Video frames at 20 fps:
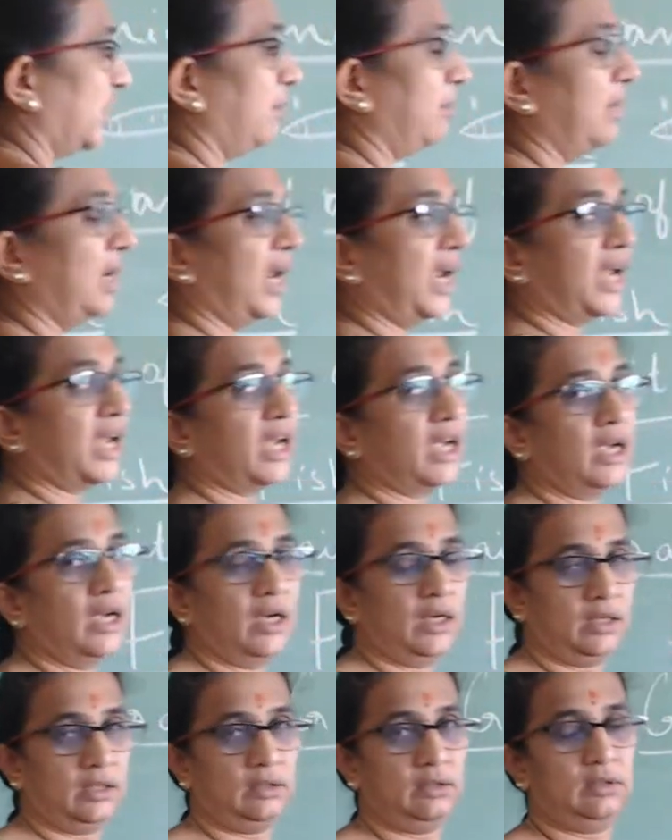
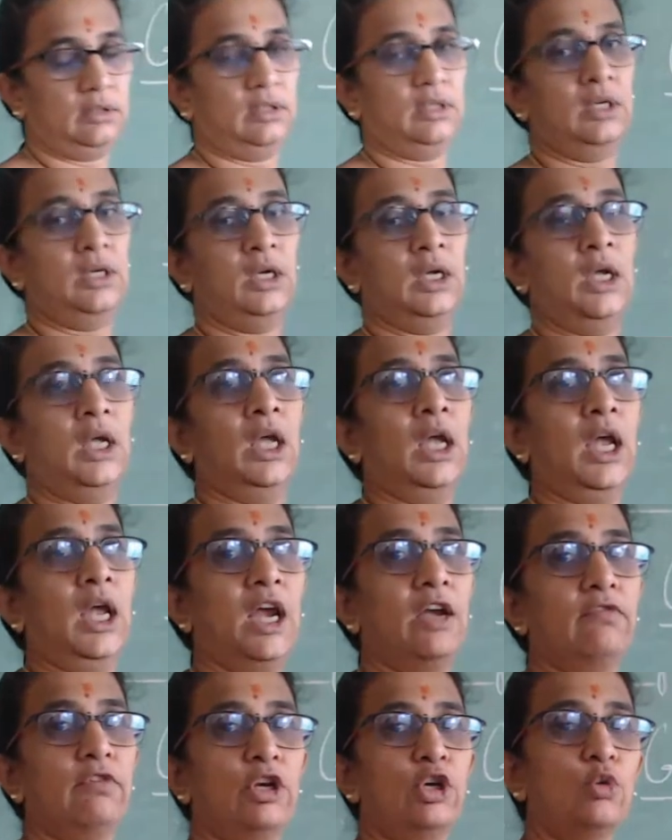streamlining.
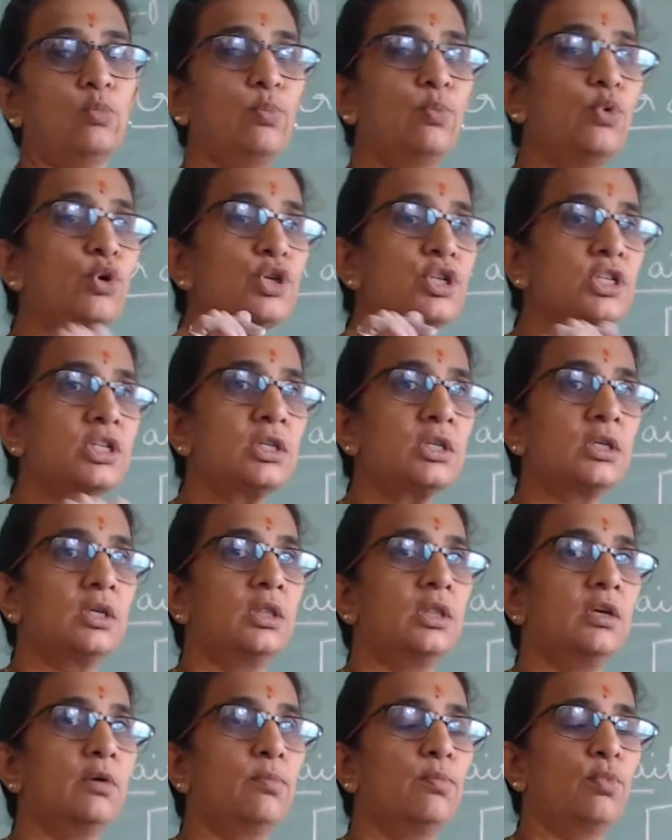And when you push
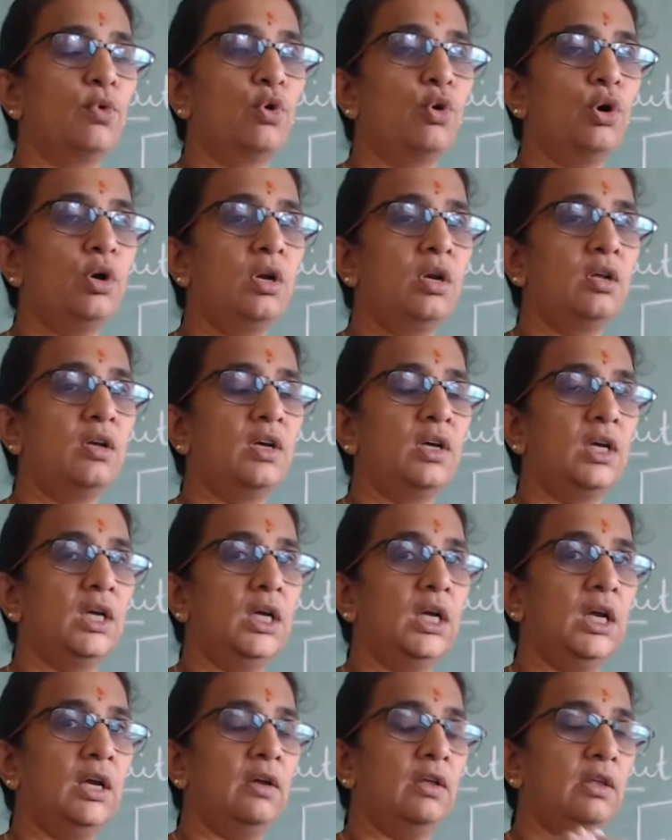the boat
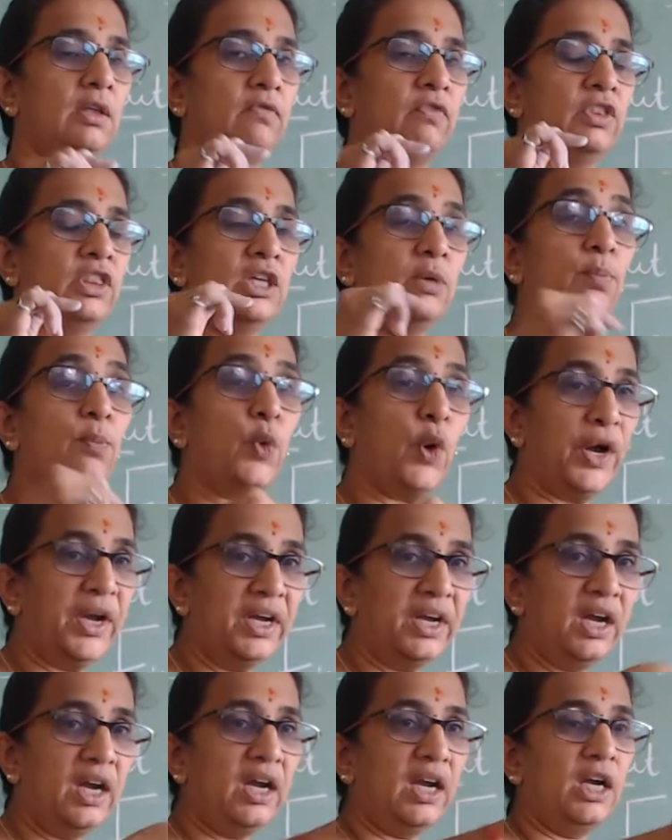with the
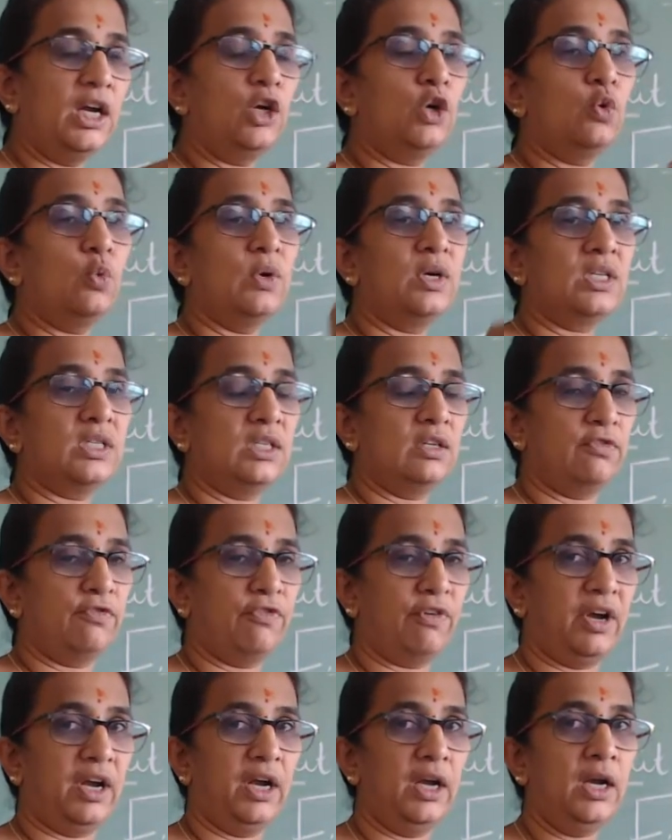pointed end towards the
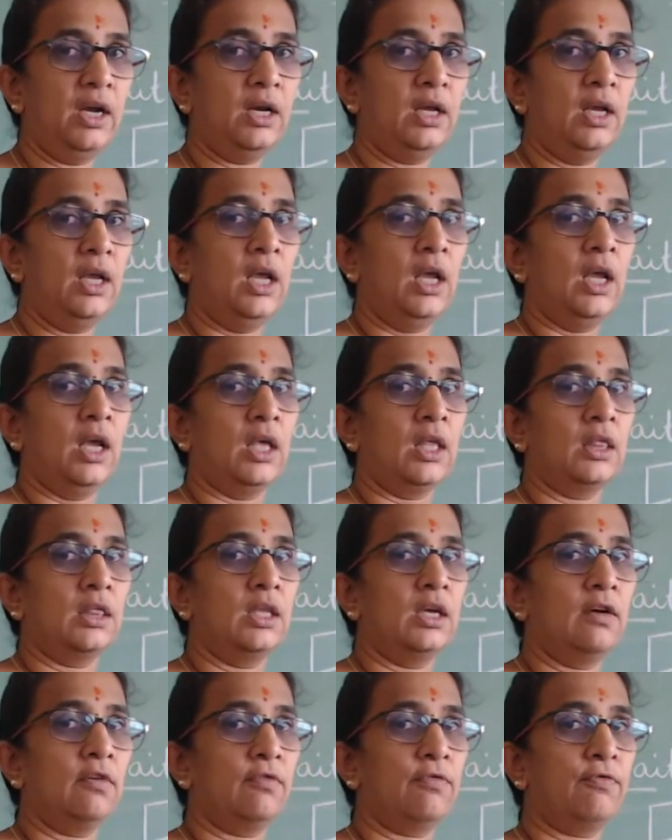front,
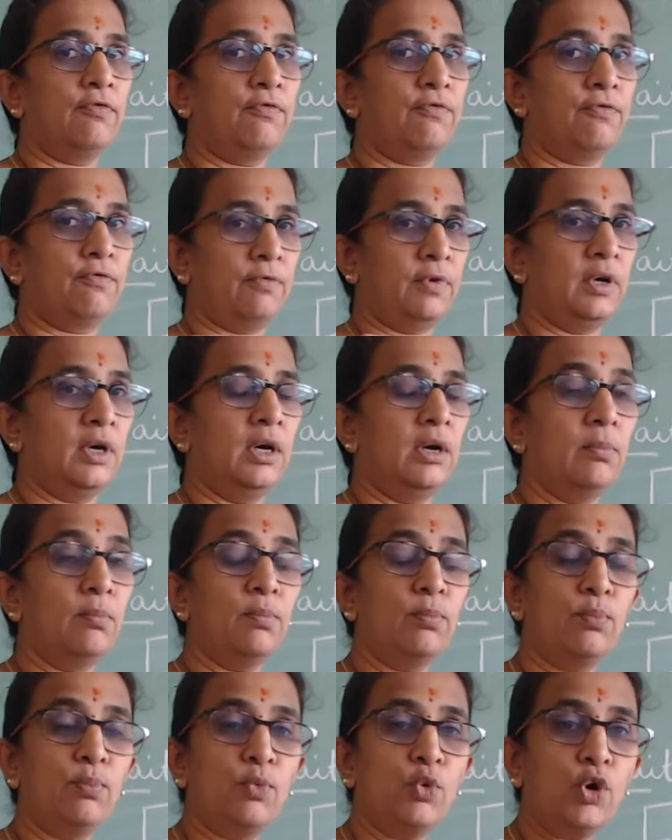the
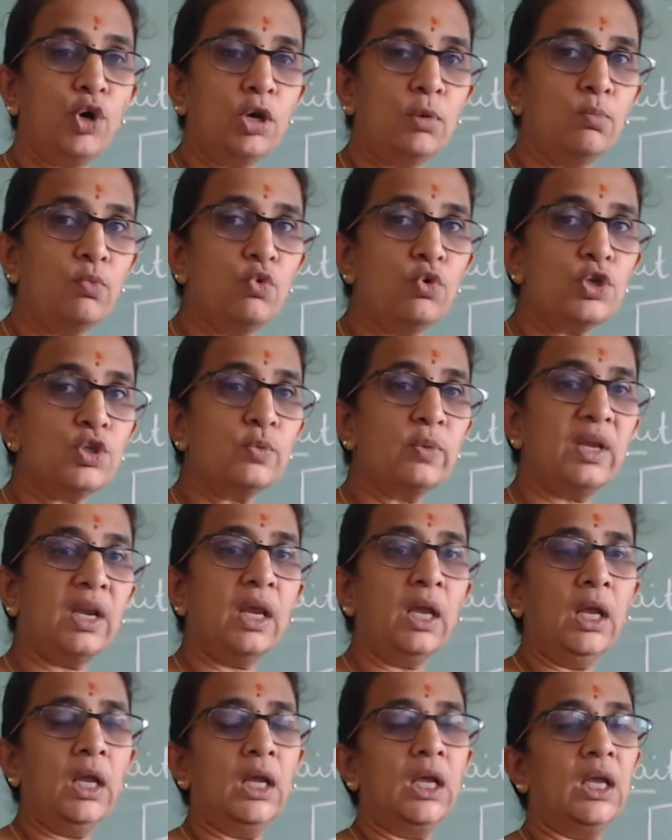boat moves
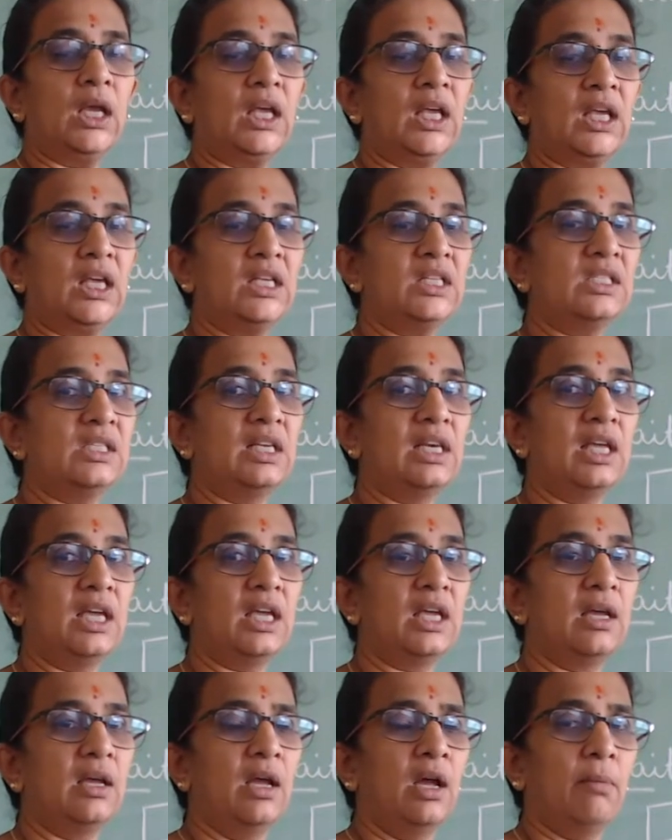very
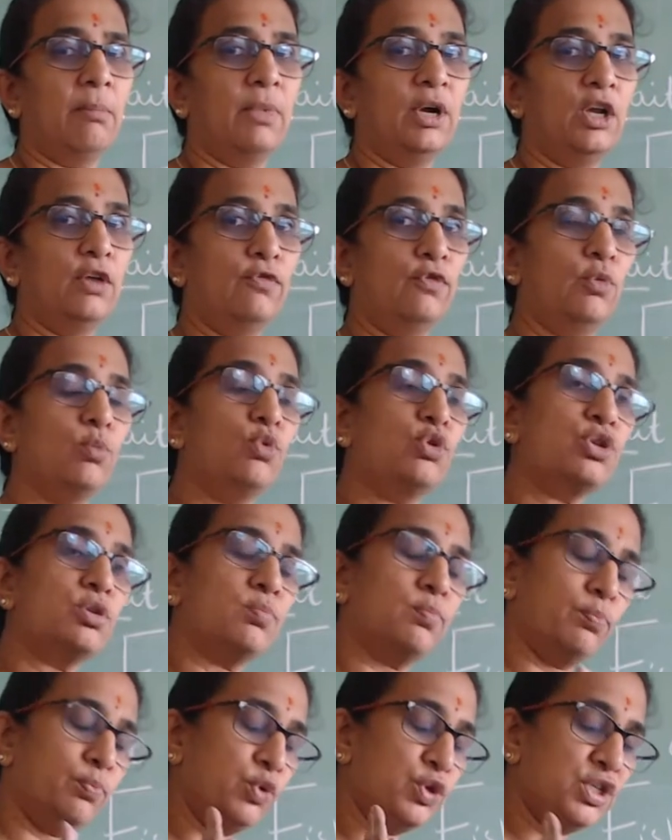easily. But if you
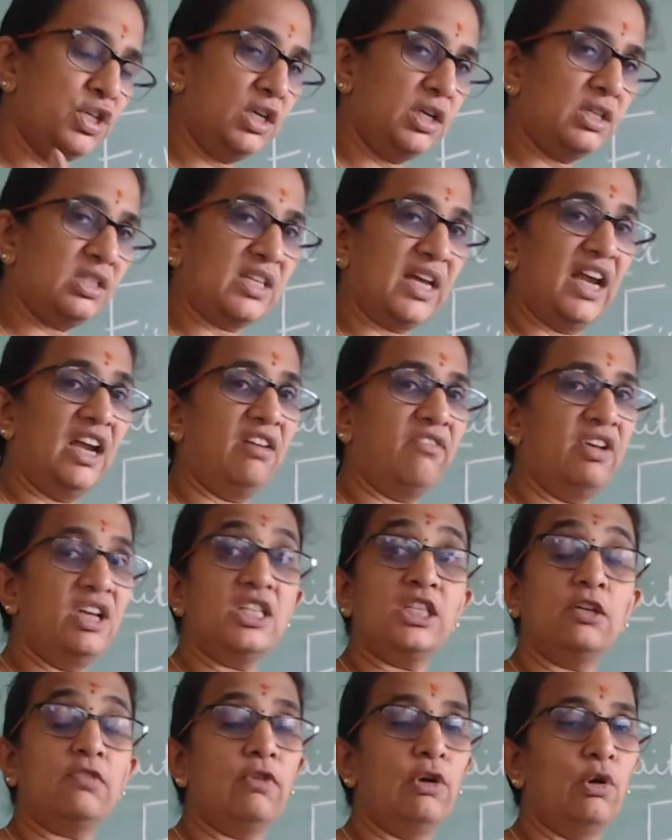push it
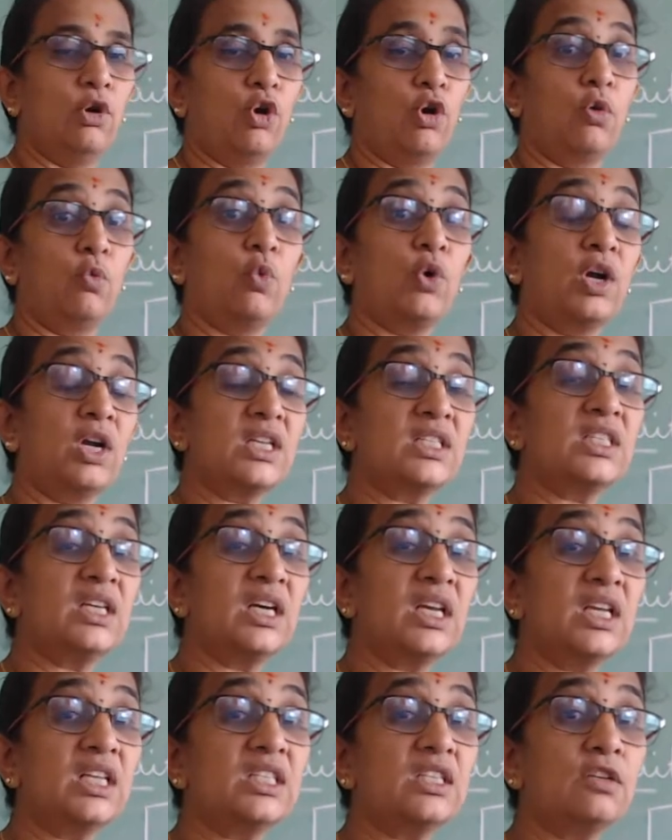sideways, it will not. What is
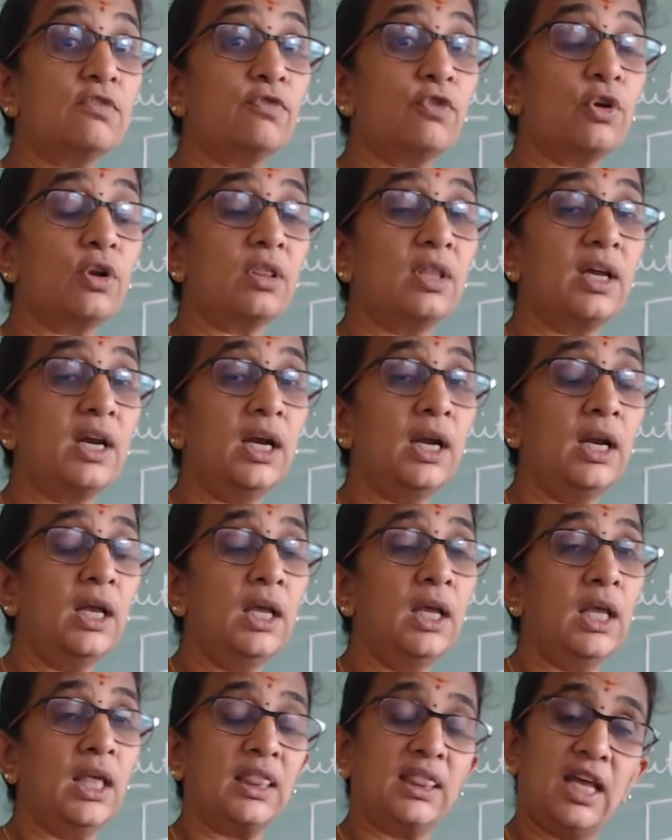the reason for
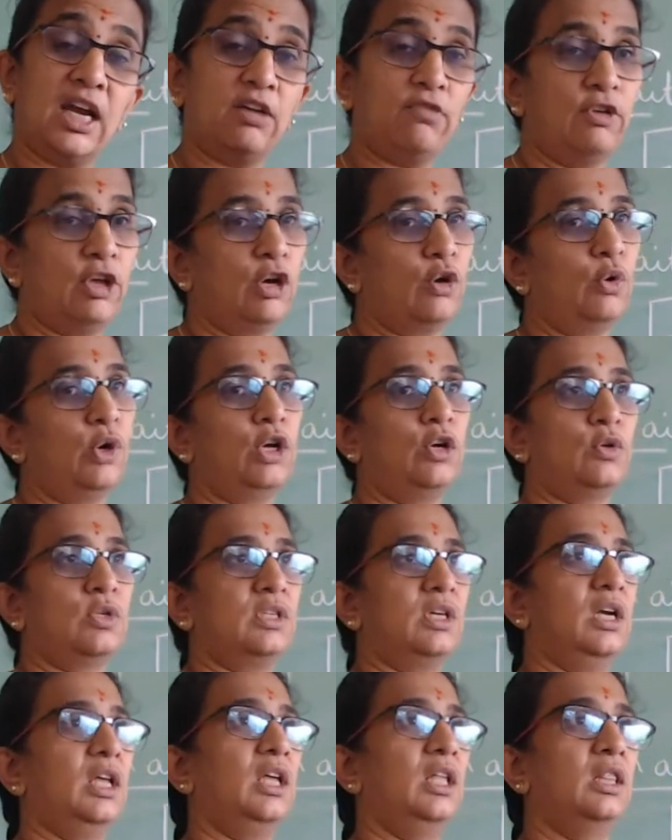that? That we are going to
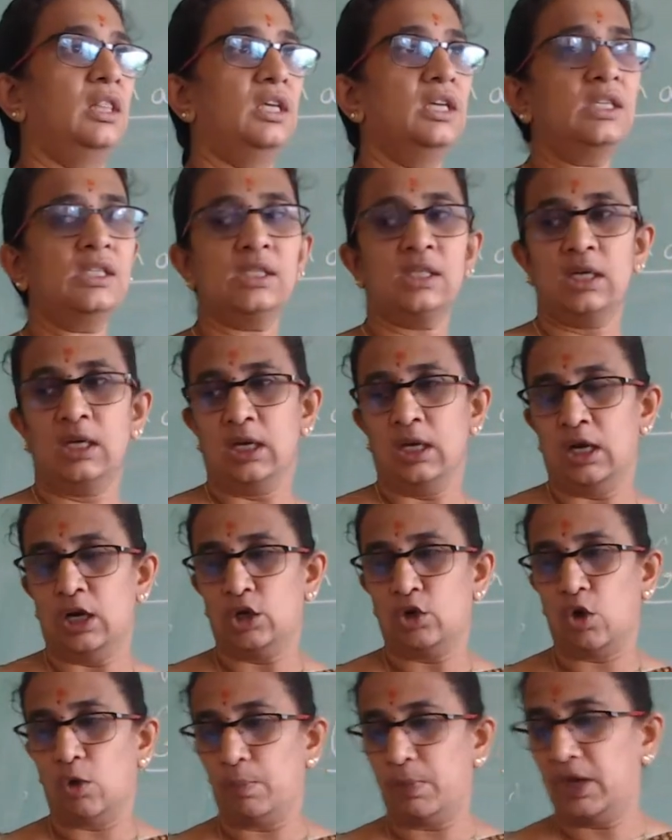study in this
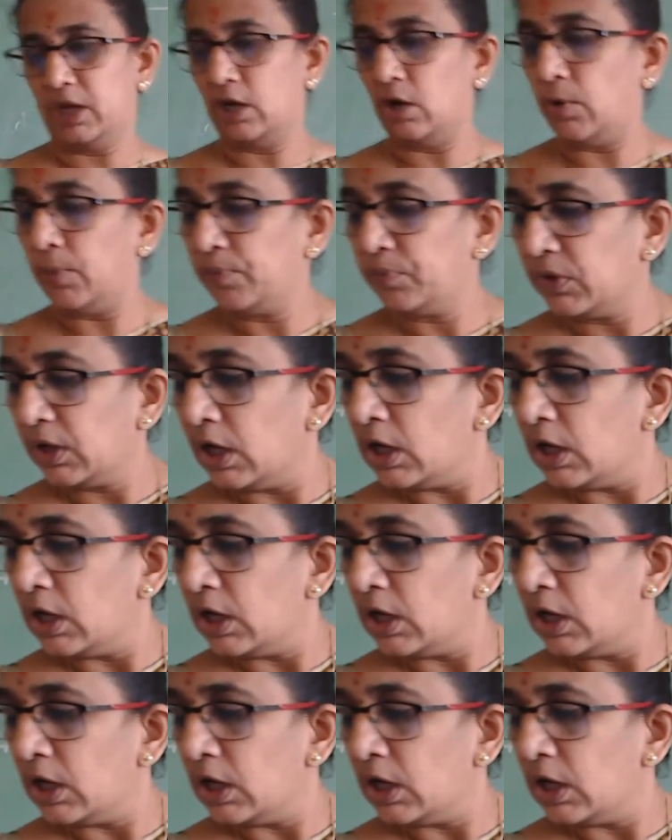topic now.